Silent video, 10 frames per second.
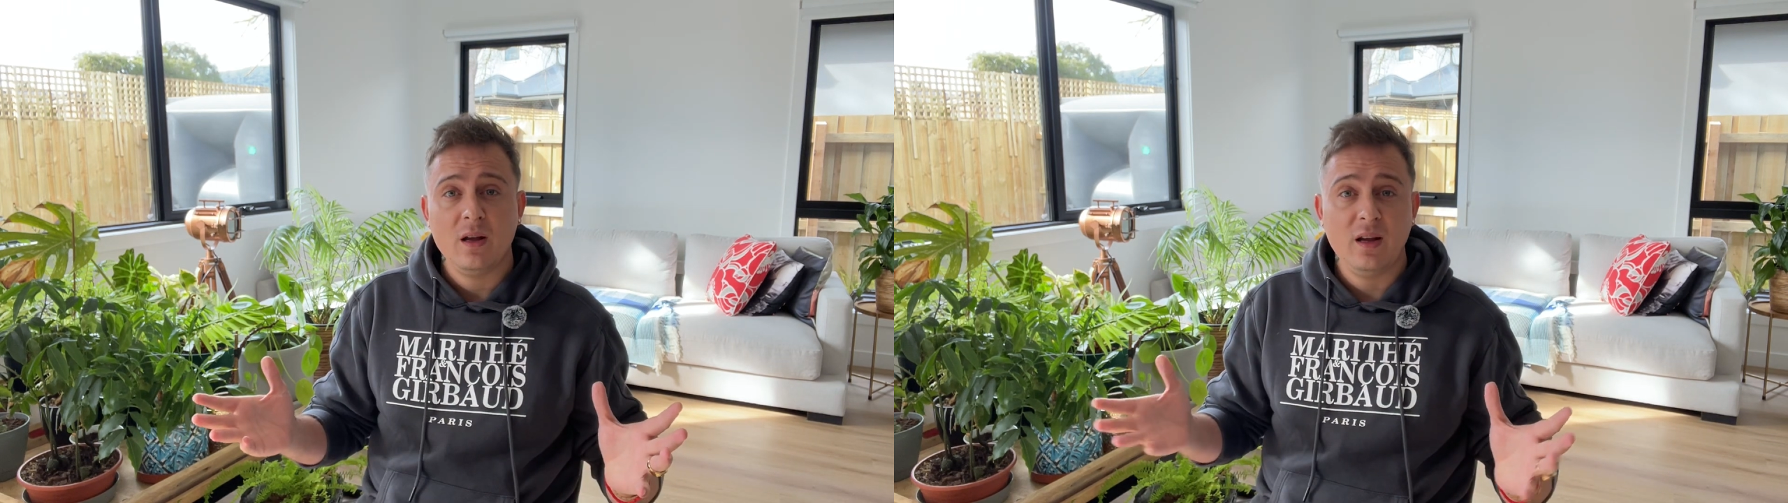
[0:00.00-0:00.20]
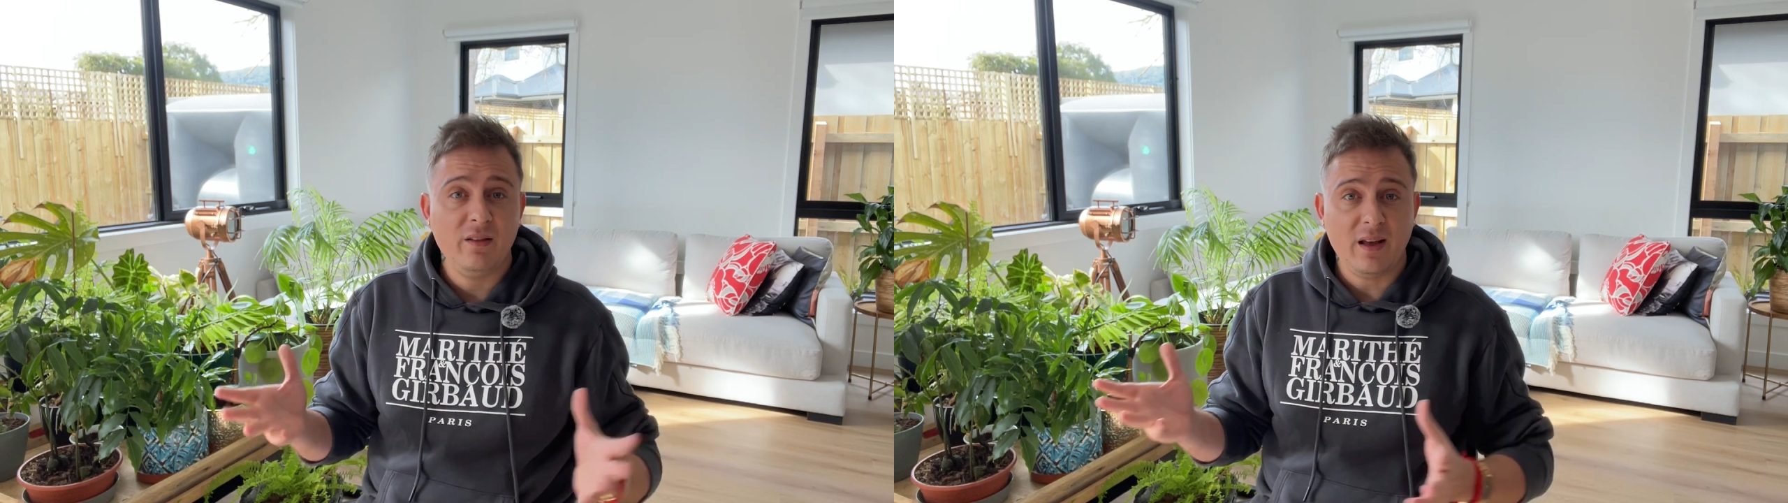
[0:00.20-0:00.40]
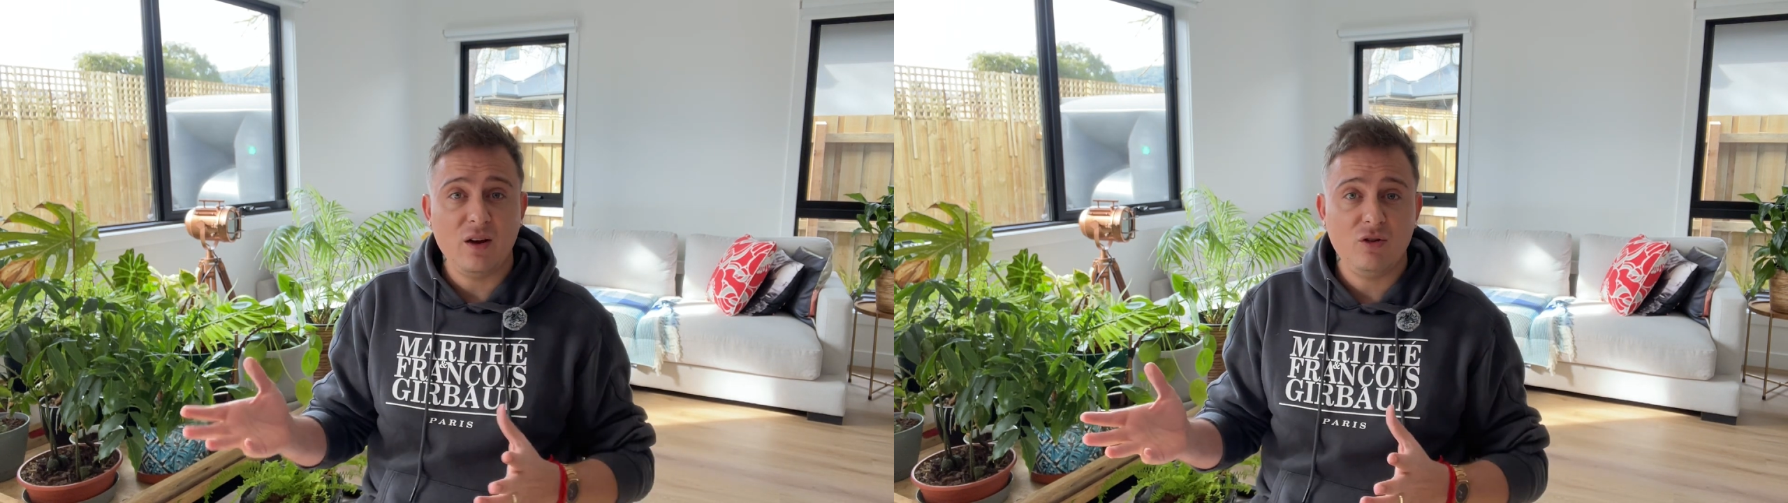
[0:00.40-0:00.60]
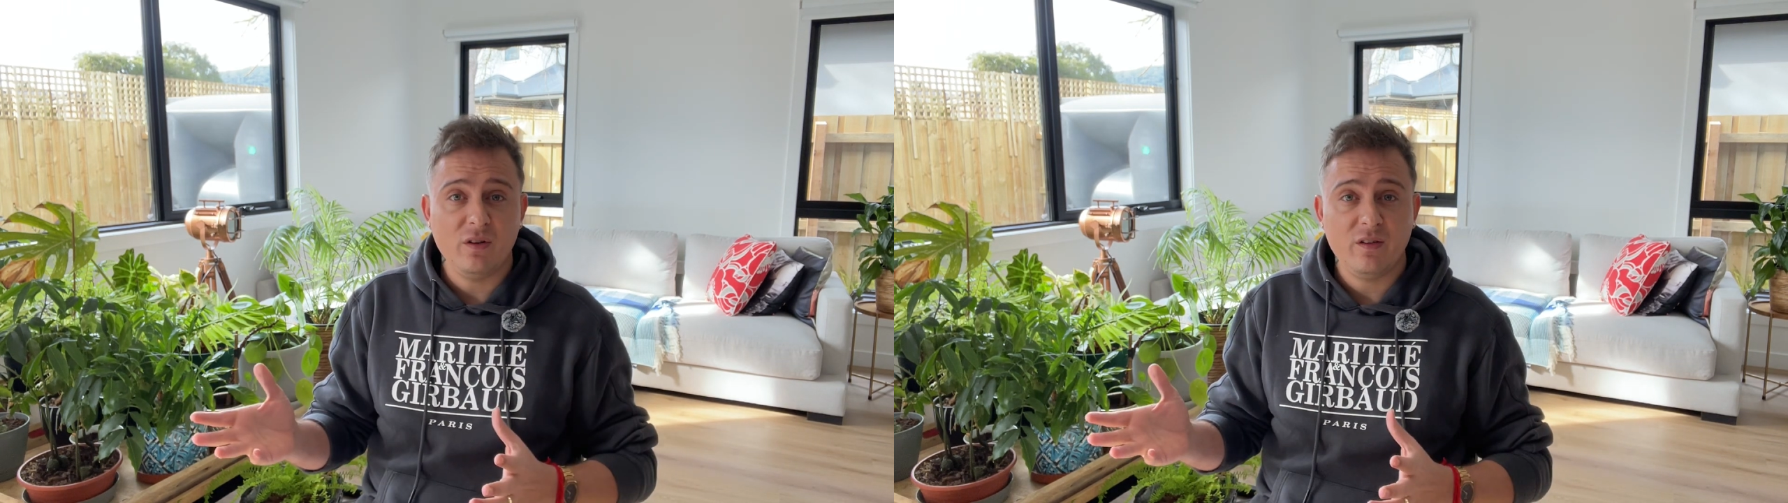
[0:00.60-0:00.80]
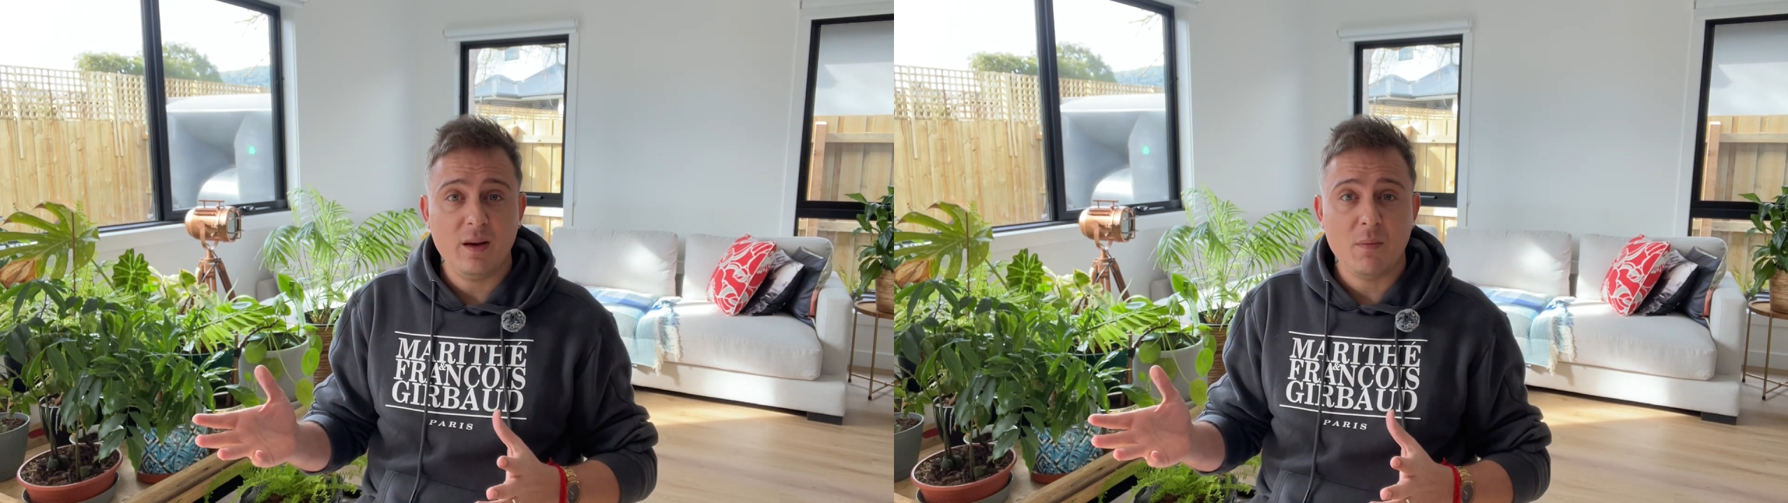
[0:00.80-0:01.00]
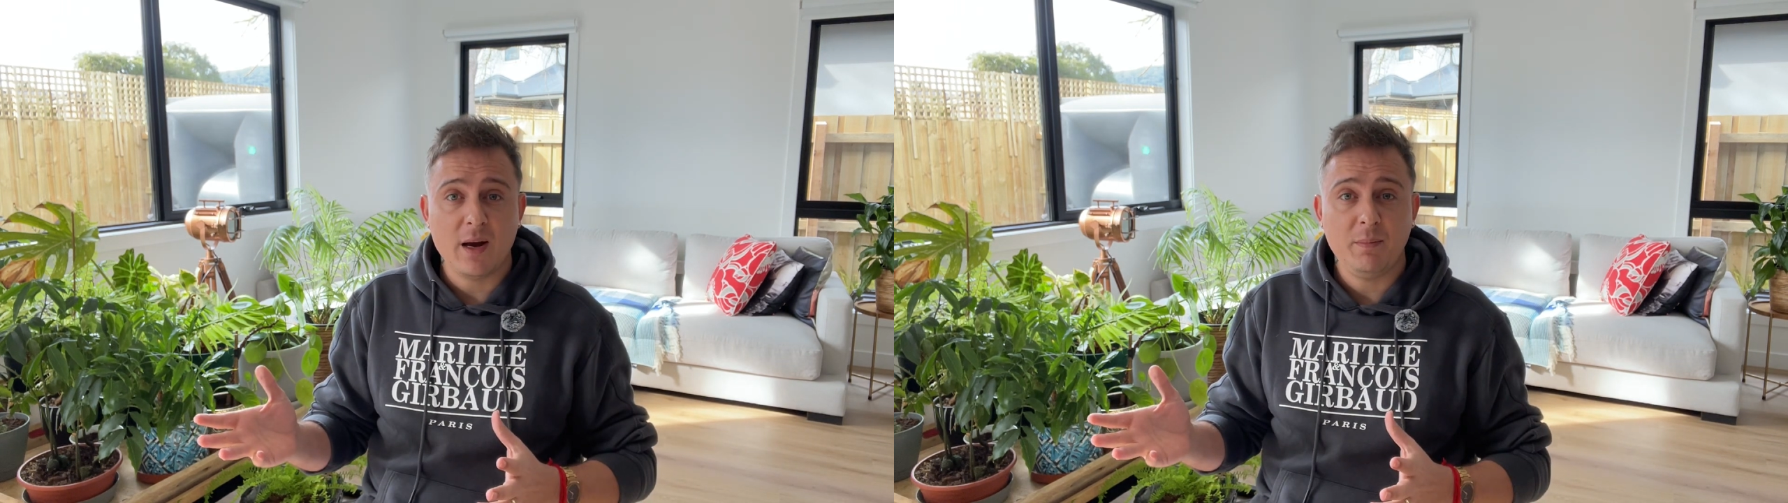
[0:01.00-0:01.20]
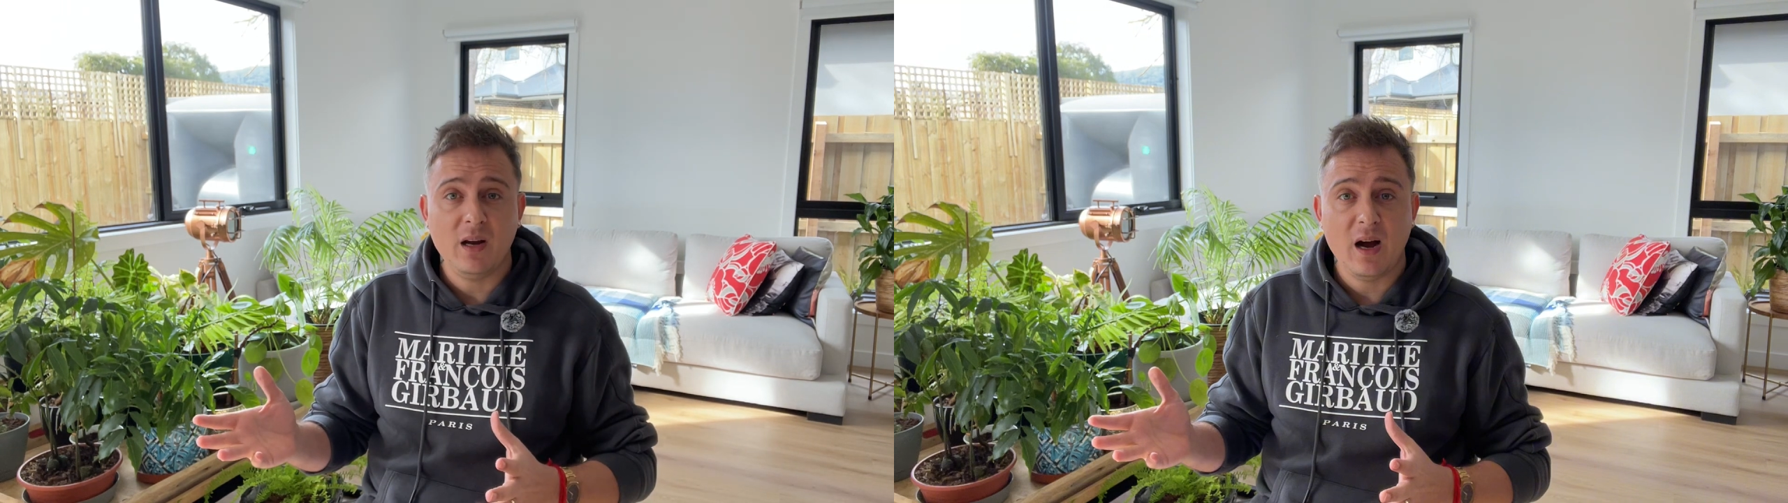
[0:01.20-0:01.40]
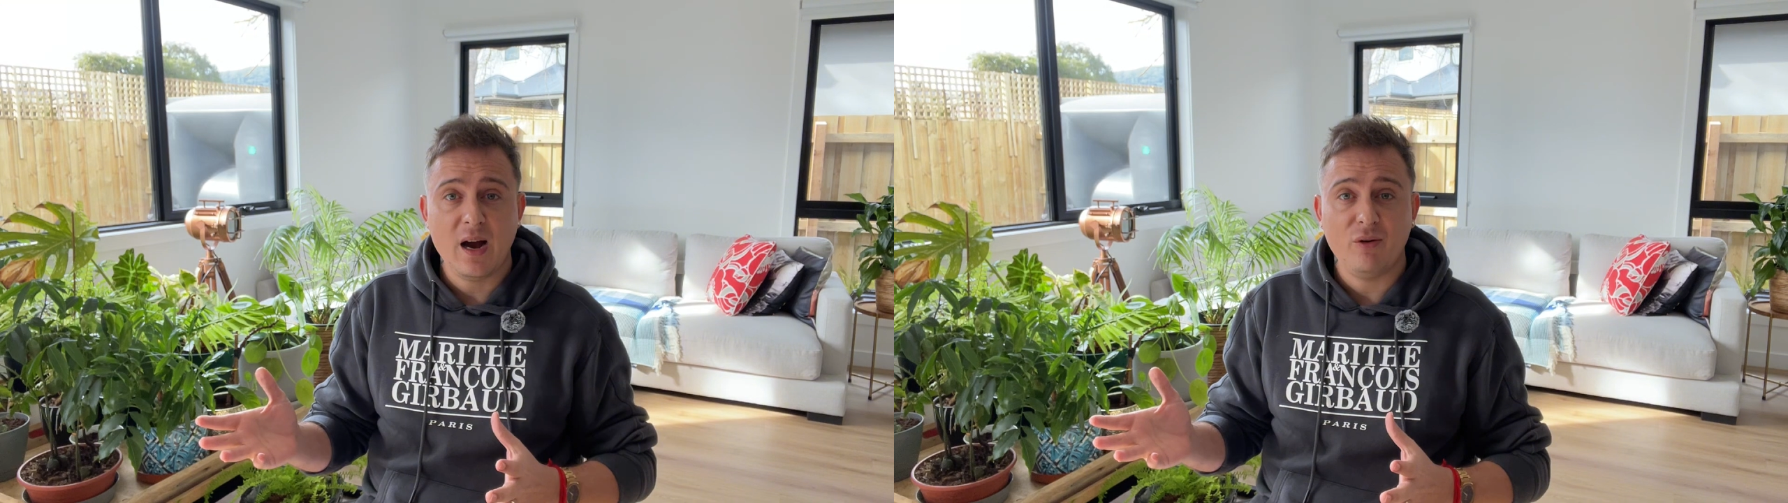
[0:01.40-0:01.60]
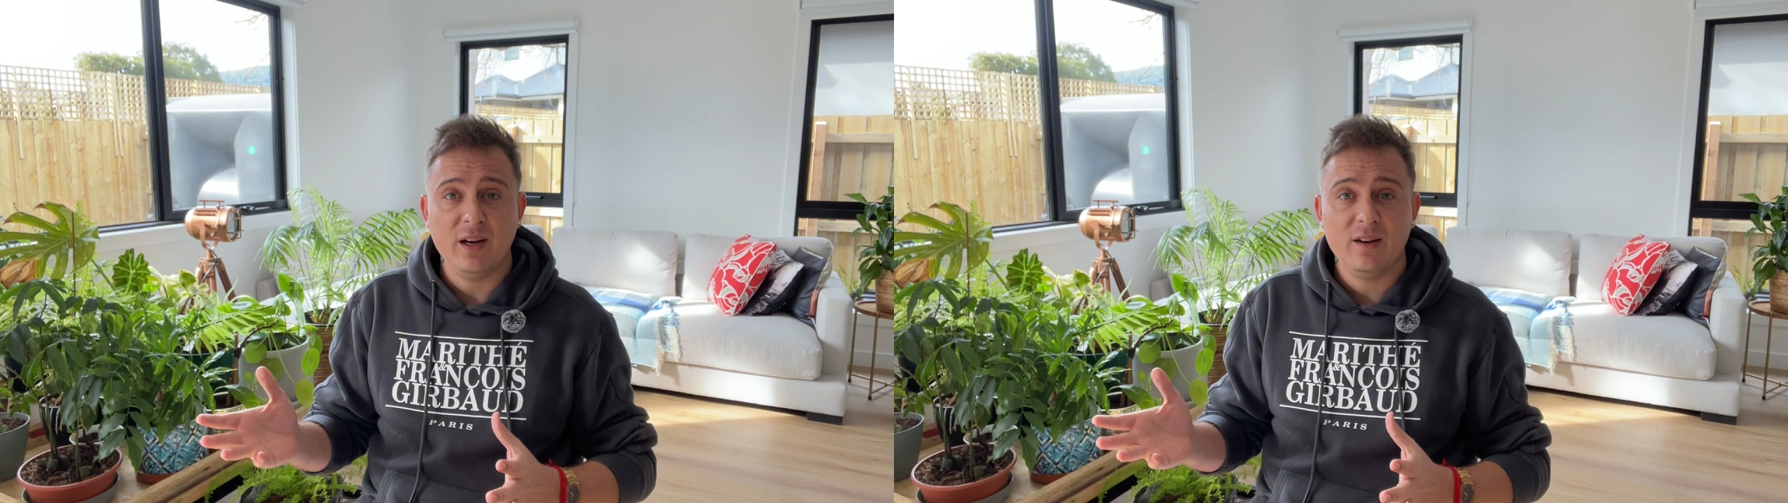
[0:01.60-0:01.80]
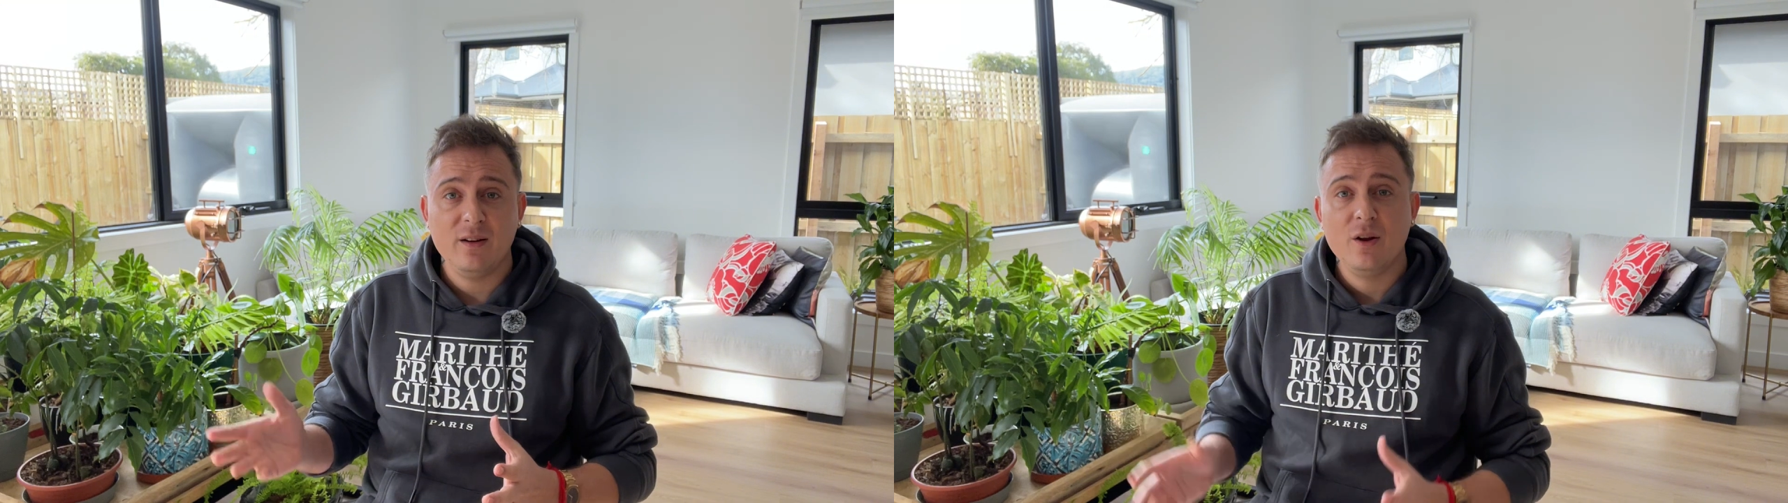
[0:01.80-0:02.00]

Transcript: his agency might be hiring.